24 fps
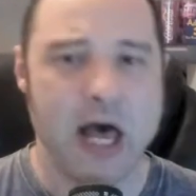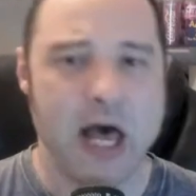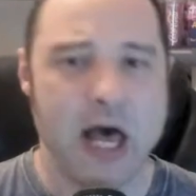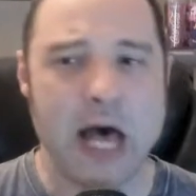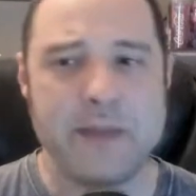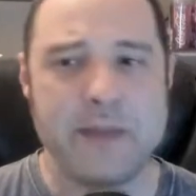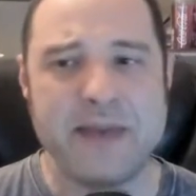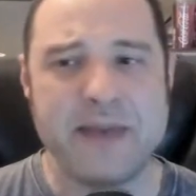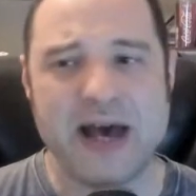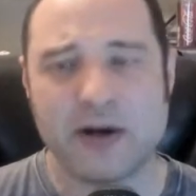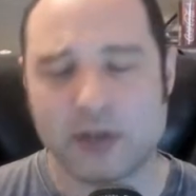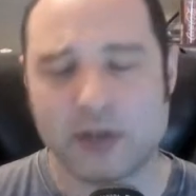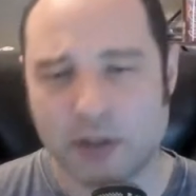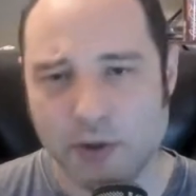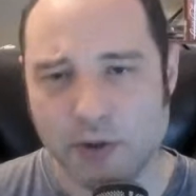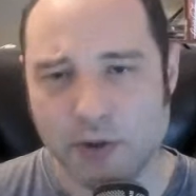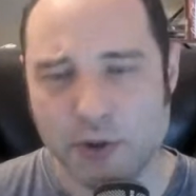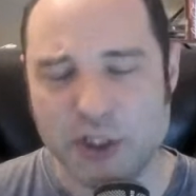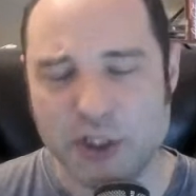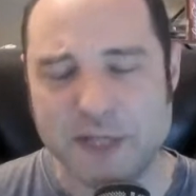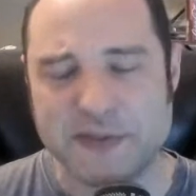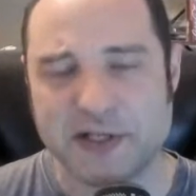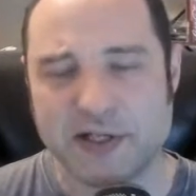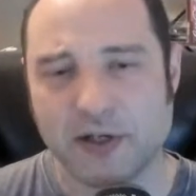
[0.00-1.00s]
about
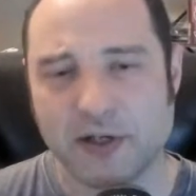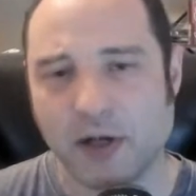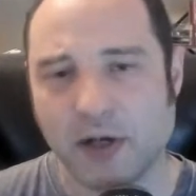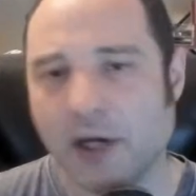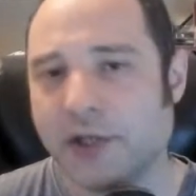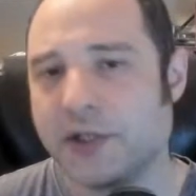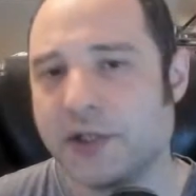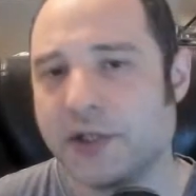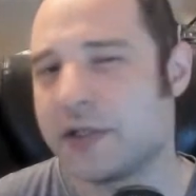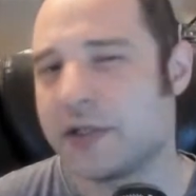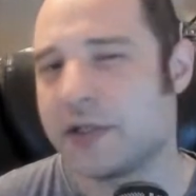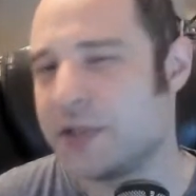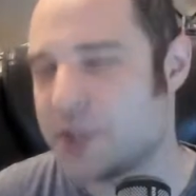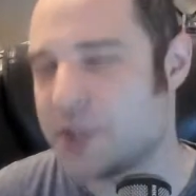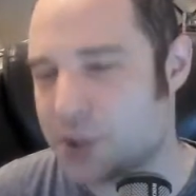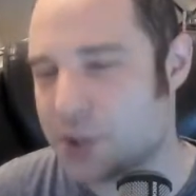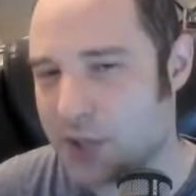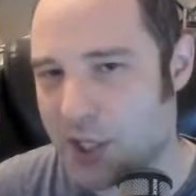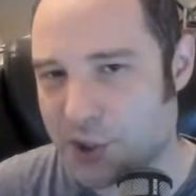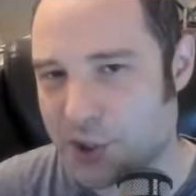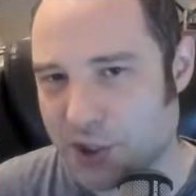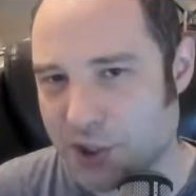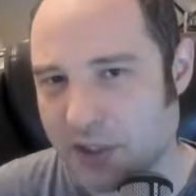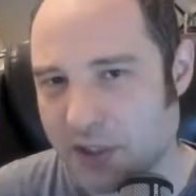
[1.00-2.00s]
cruise ships that are under
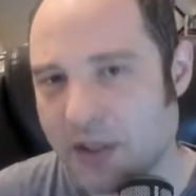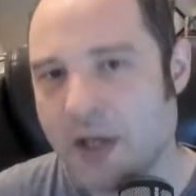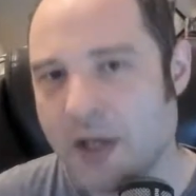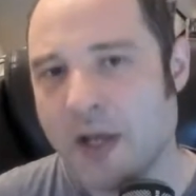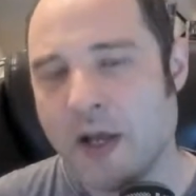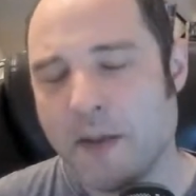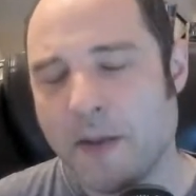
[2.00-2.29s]
construction.